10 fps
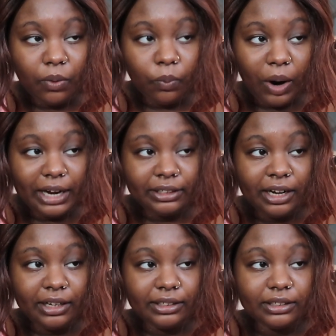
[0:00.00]
why
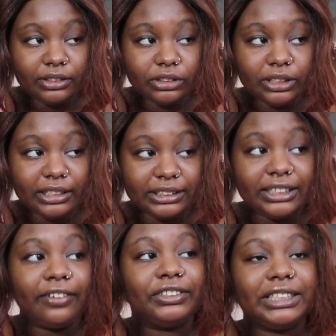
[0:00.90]
not,
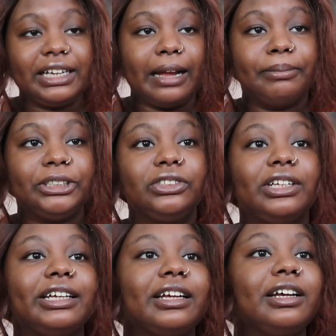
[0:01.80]
instead of saying I miss you,
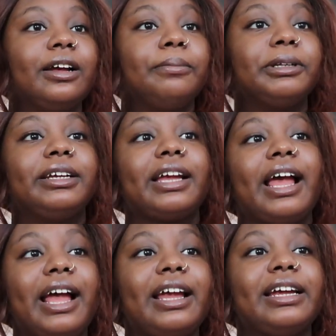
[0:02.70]
like, be like,
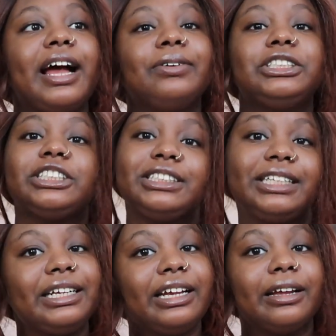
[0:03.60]
hey, I was just
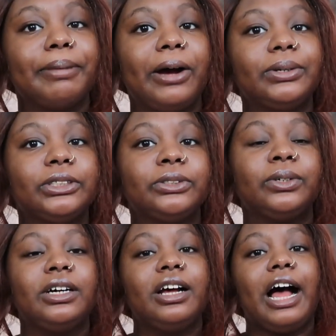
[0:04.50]
thinking about you,
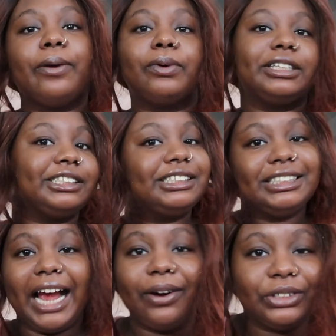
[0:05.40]
I wanted to see
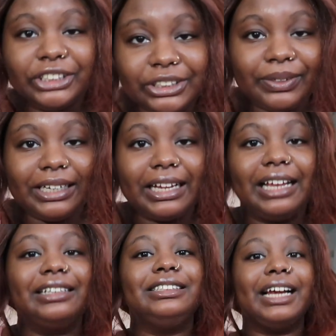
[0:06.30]
how you're doing.
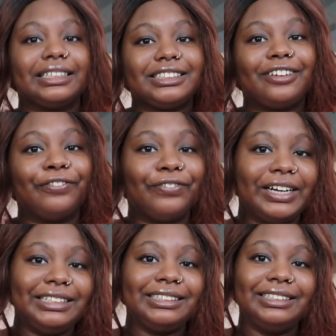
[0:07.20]
And then yes, the
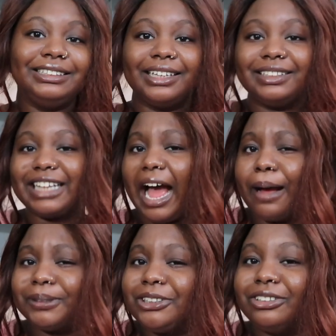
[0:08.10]
phrasing does
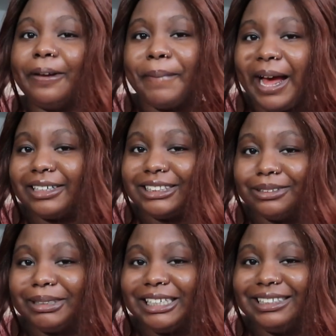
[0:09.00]
absolutely matter to
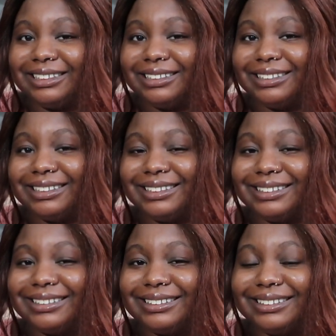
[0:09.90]
me.
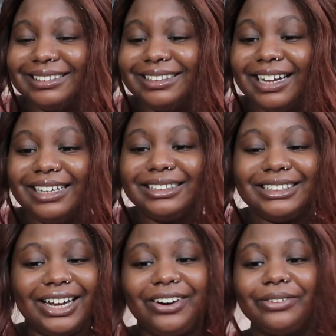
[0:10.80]

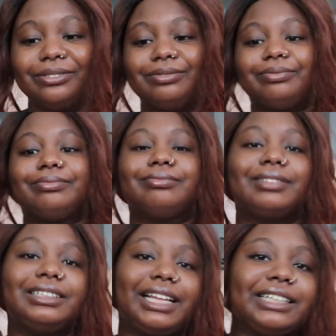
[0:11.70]
So
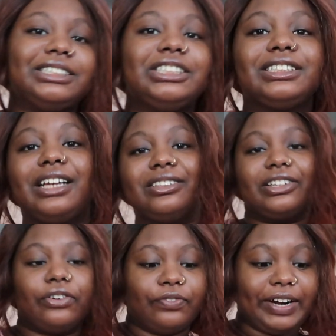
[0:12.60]
that's just a
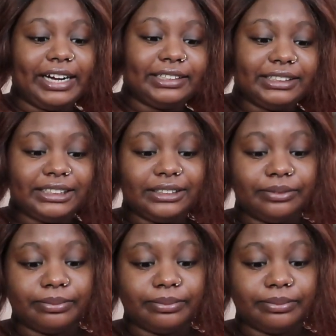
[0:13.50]
little rant.